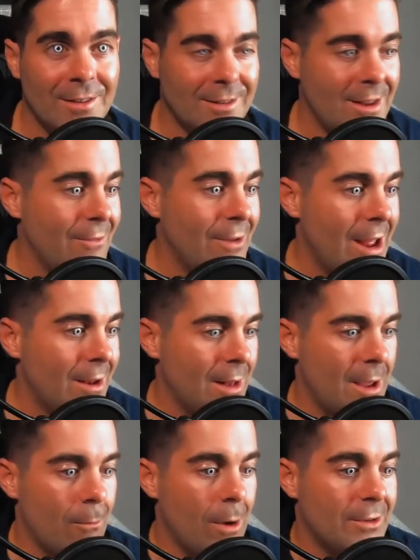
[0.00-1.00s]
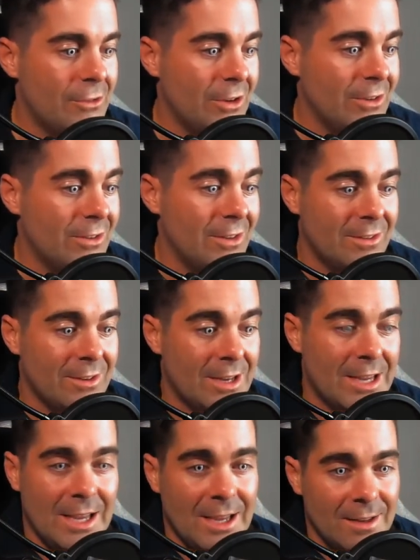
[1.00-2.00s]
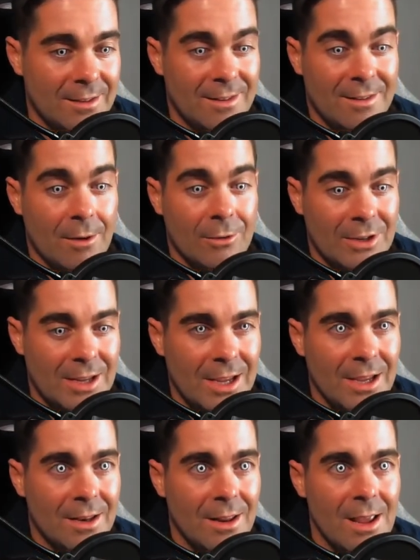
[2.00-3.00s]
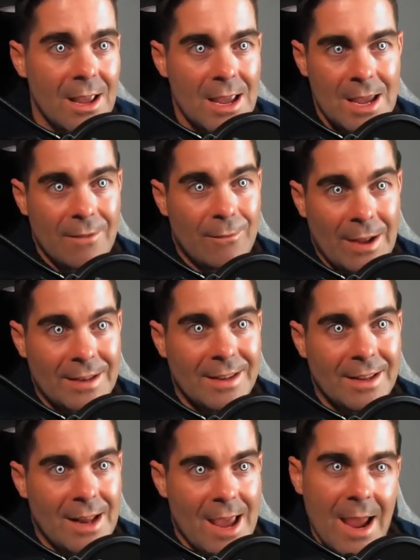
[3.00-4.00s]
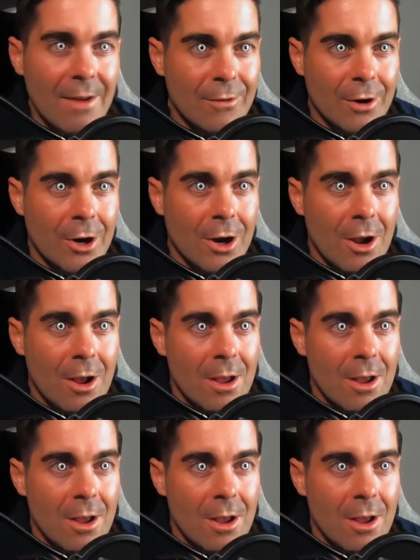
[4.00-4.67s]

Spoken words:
because I haven't had like white jeans since I was a kid, if I did ever.